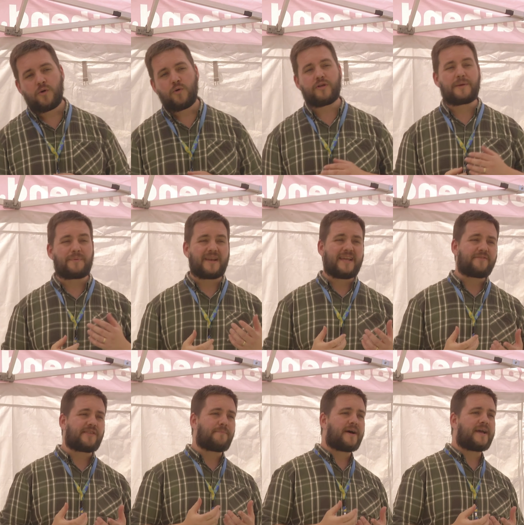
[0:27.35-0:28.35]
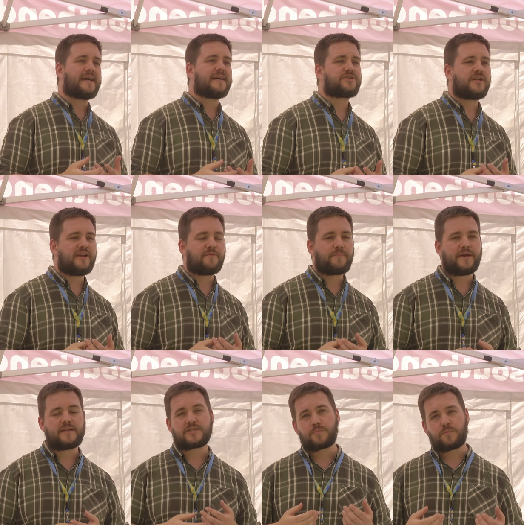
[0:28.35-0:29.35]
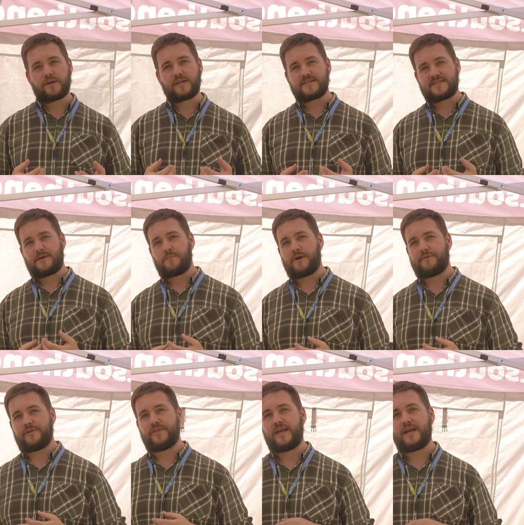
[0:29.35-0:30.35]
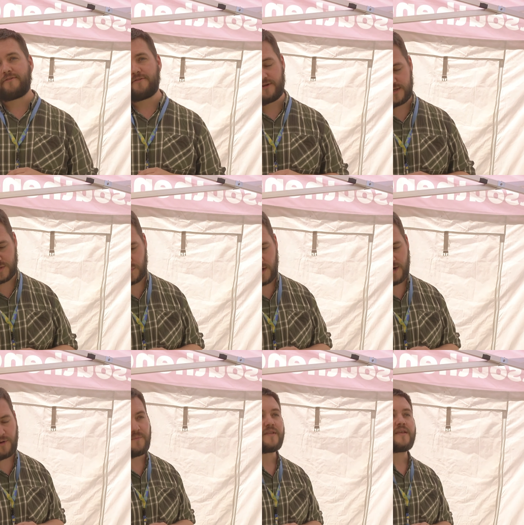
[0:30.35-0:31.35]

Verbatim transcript: or they believe there may actually have been a spring somewhere in the area as well.